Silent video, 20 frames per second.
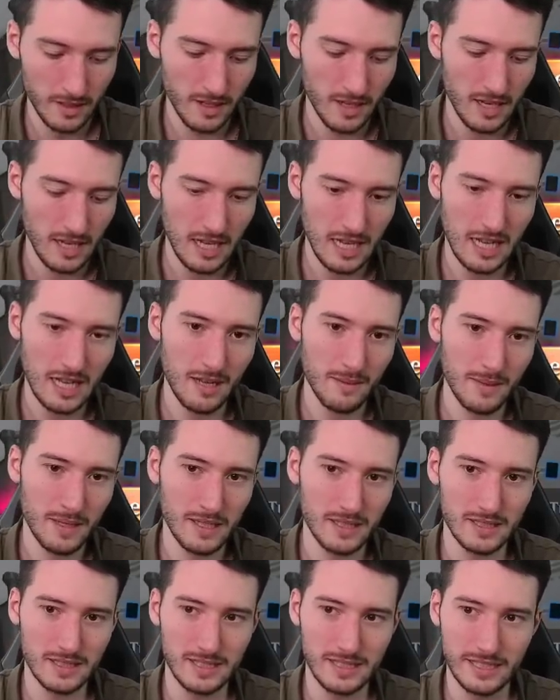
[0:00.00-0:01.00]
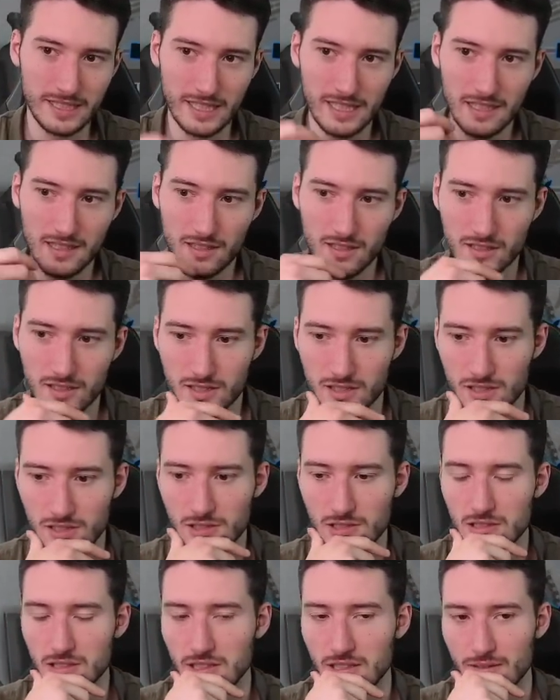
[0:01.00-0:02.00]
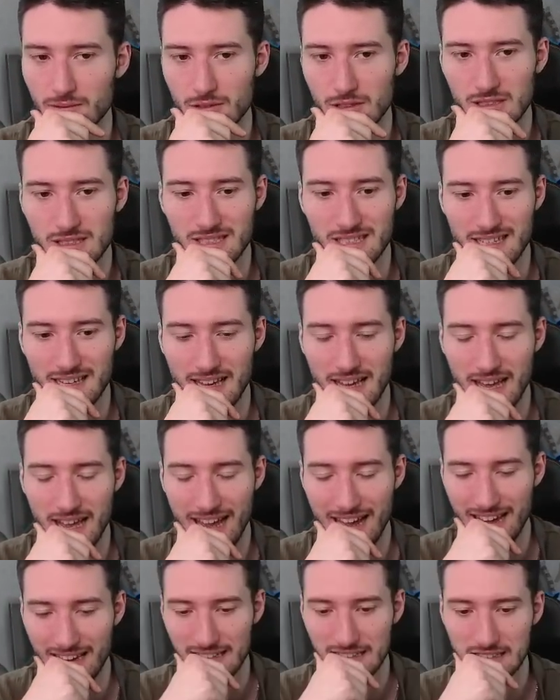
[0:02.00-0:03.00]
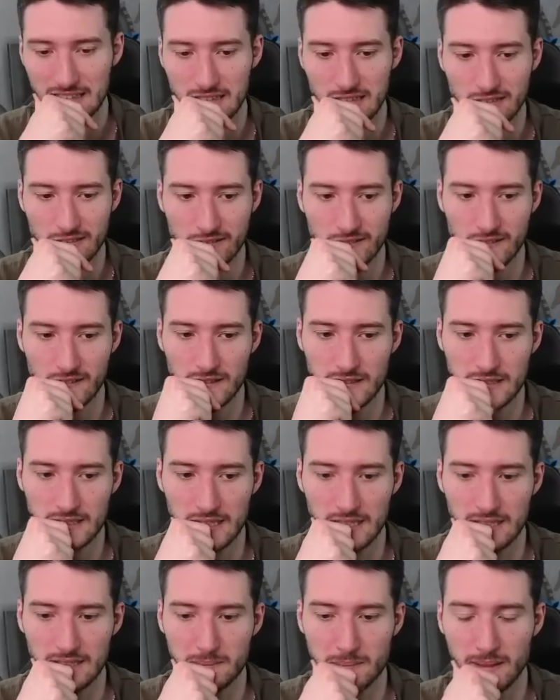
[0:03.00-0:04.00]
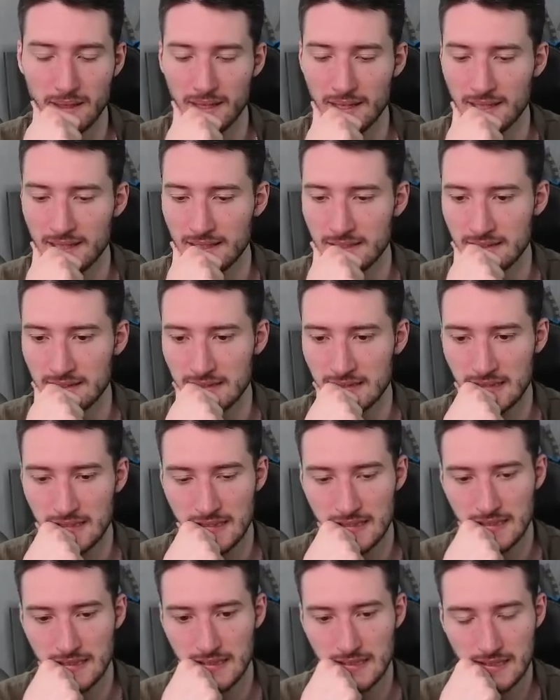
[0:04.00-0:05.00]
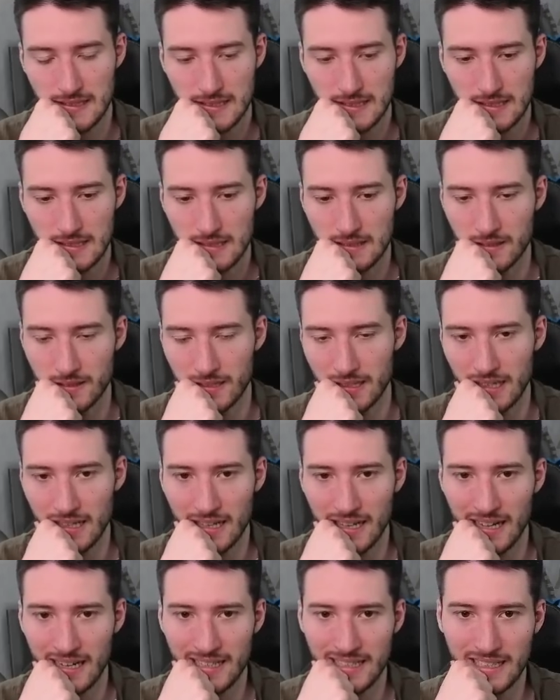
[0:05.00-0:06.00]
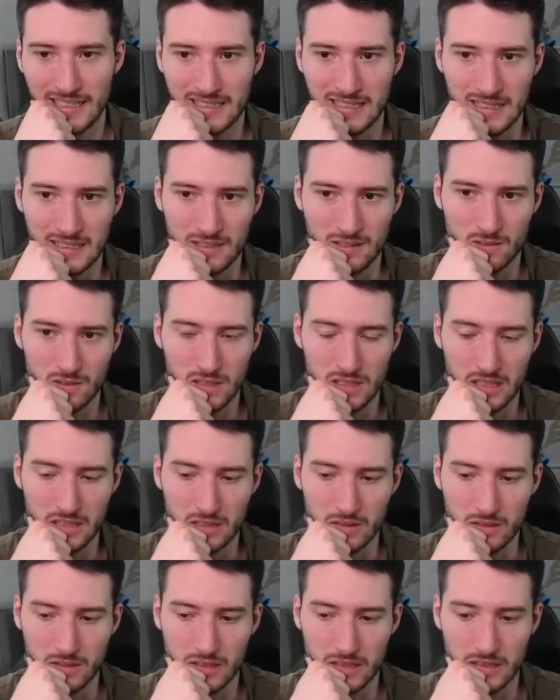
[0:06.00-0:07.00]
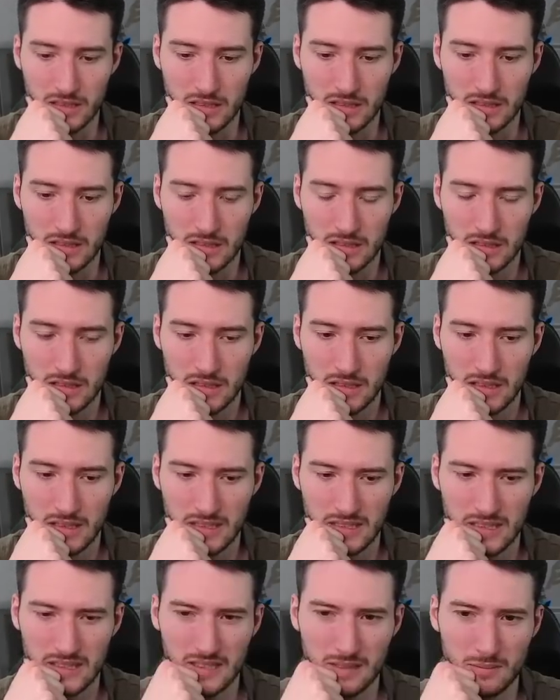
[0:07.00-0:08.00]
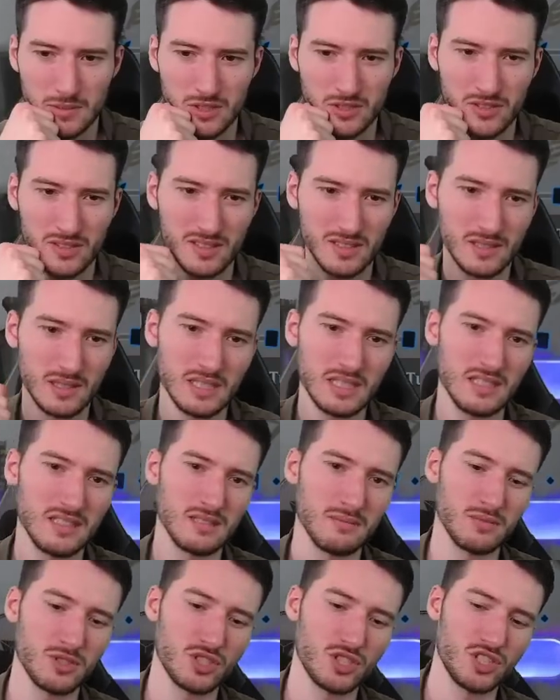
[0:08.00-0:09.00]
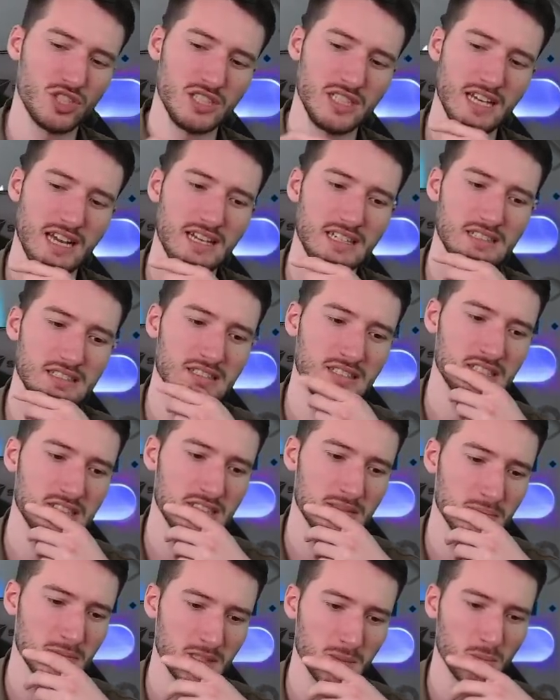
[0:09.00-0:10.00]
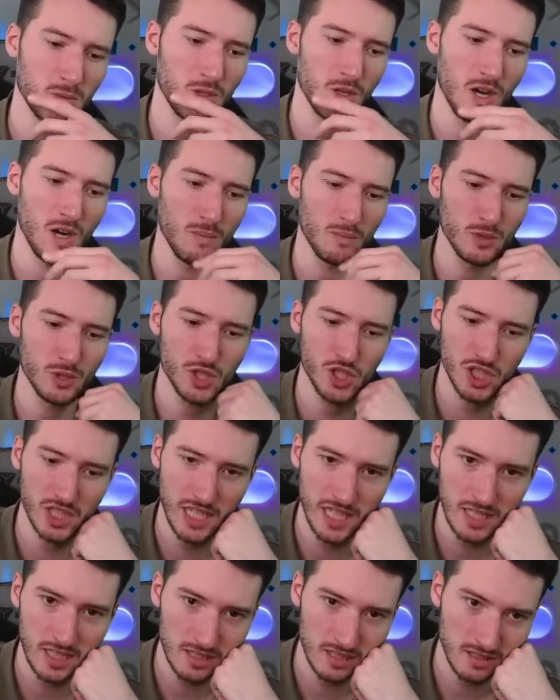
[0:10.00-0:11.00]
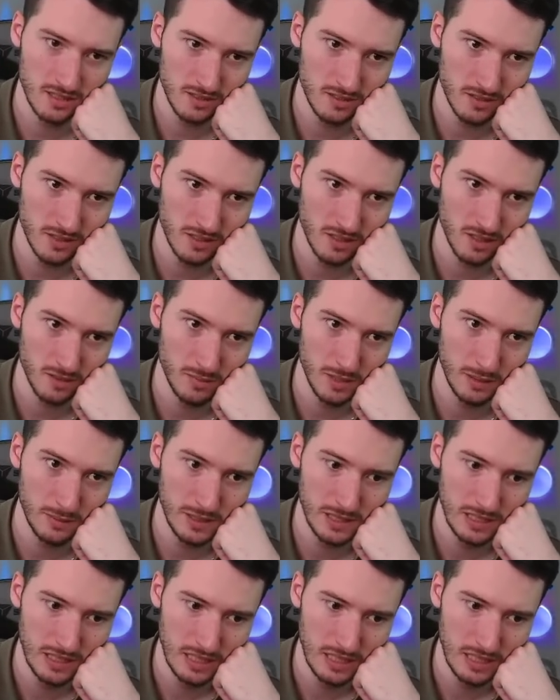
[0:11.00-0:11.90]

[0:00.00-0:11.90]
Armadillo! What the heck is going on here? Are they playing? Okay, I guess I know what they're doing. Is there some shenanigans, some combo shenanigans going on maybe?